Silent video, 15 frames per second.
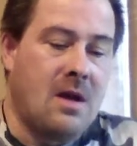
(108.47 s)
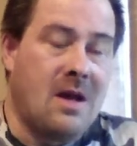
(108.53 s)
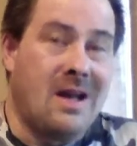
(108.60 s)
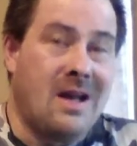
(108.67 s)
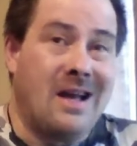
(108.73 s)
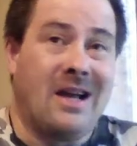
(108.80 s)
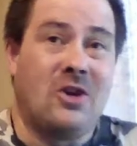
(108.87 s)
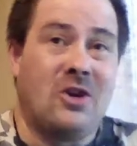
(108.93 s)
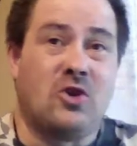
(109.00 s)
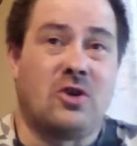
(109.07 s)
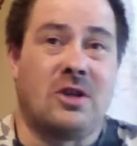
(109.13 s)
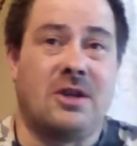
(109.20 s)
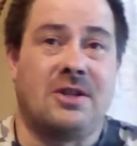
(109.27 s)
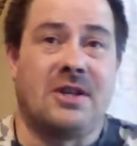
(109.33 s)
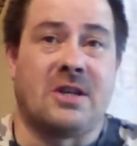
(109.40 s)
and it
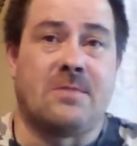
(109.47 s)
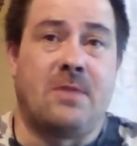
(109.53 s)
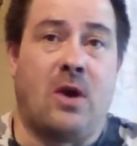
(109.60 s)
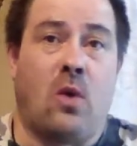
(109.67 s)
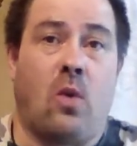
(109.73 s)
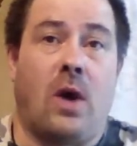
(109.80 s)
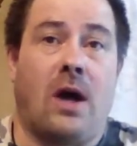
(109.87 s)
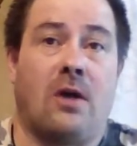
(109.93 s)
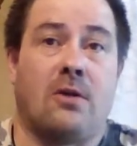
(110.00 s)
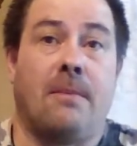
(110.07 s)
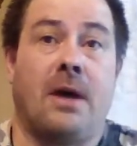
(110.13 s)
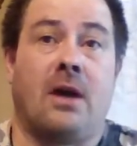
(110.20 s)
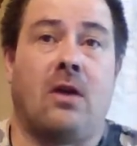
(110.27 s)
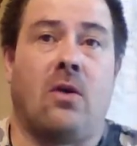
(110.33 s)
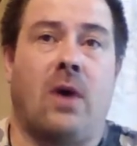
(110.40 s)
usually takes me a while to
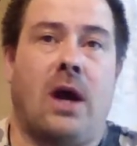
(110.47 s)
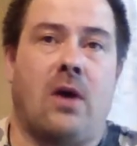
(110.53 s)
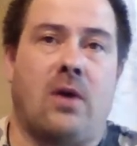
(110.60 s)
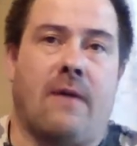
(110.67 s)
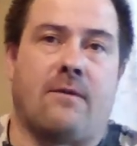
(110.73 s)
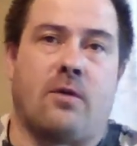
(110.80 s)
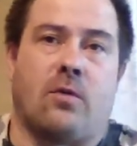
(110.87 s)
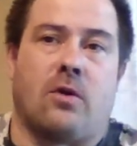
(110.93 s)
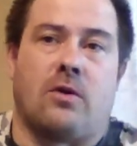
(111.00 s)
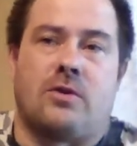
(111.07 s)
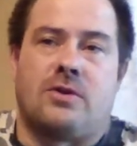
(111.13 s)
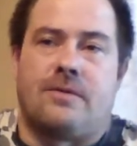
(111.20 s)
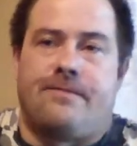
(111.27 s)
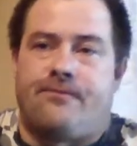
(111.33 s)
mellow out afterwards.